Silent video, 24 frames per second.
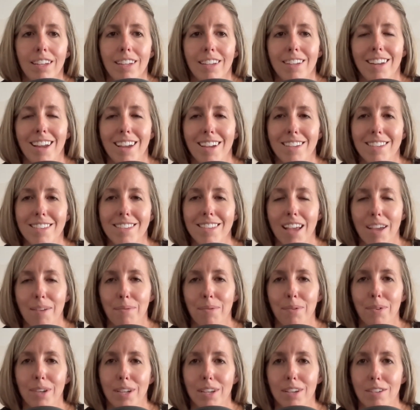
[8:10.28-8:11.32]
Next, I'm
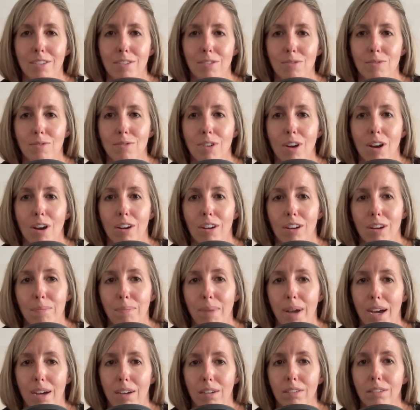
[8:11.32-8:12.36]
going to talk
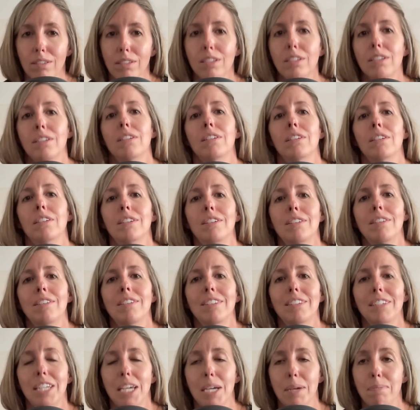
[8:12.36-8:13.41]
about
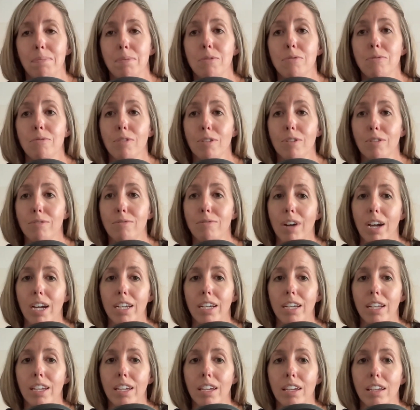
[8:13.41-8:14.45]
tips for
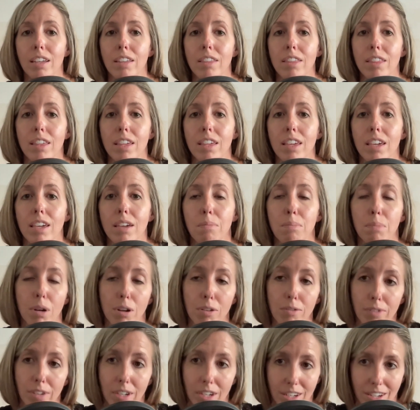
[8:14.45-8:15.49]
finding the
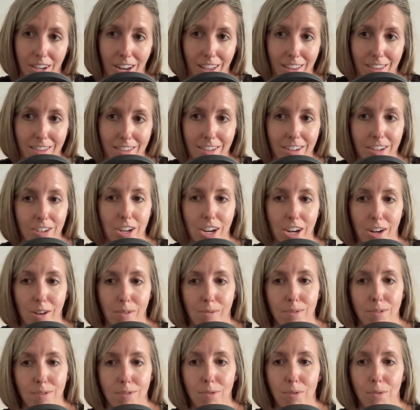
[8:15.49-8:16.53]
perfect desk
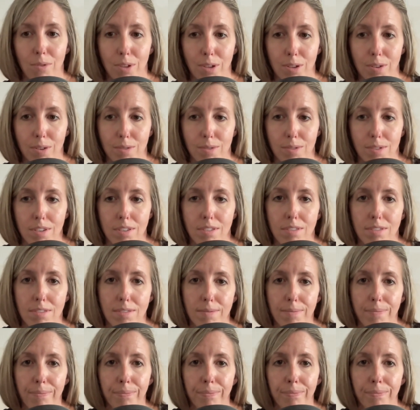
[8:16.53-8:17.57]
chair with scoliosis.